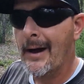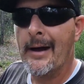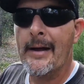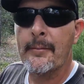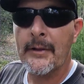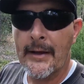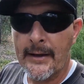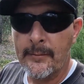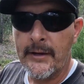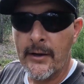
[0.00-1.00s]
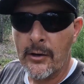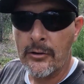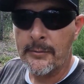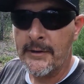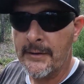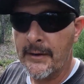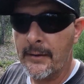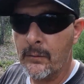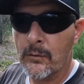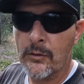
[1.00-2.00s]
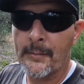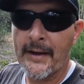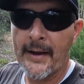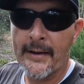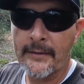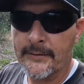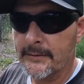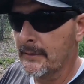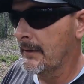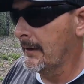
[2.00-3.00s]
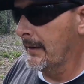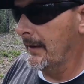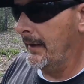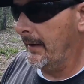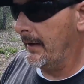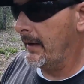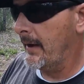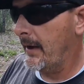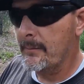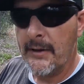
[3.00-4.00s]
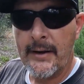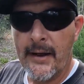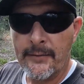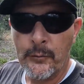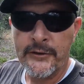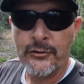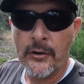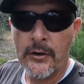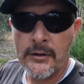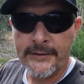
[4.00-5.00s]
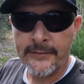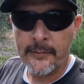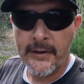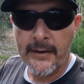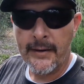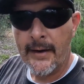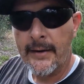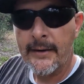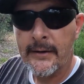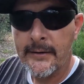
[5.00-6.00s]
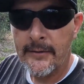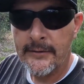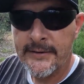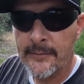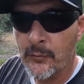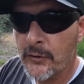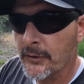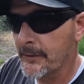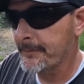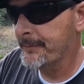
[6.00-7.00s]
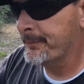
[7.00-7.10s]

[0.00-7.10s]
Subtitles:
I am glad to be home. It wore me out, and I had been having withdrawals from getting out here and doing some work.